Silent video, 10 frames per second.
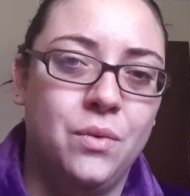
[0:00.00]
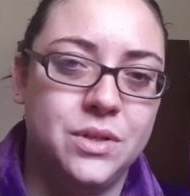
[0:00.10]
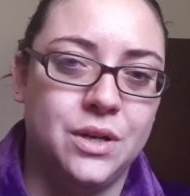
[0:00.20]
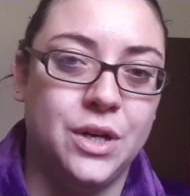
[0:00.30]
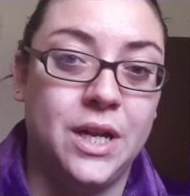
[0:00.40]

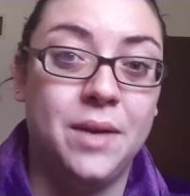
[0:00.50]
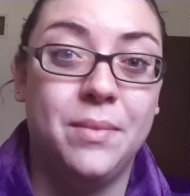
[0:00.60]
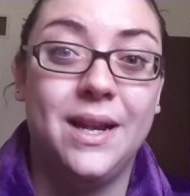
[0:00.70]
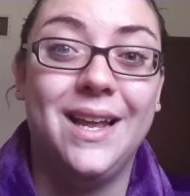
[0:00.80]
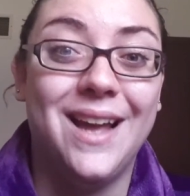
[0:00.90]
was
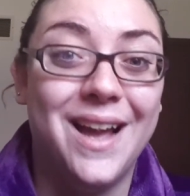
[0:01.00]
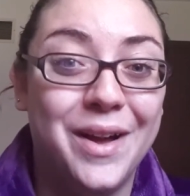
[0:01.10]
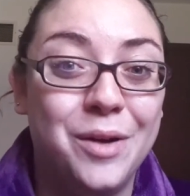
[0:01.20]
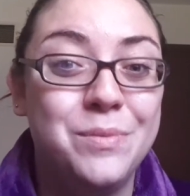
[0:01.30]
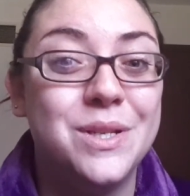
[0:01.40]
hurting, but it
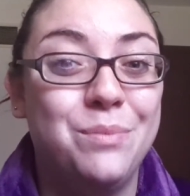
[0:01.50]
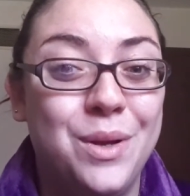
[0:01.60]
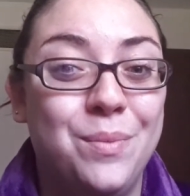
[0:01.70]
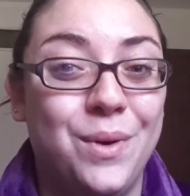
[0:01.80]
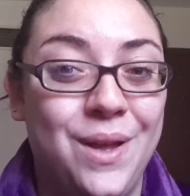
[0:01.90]
helps
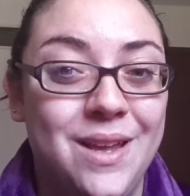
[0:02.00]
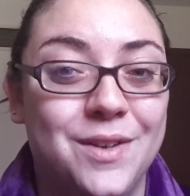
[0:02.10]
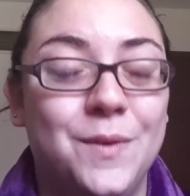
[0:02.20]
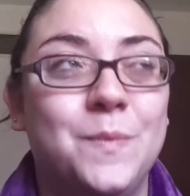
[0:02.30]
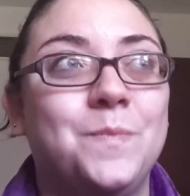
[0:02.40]
people heal.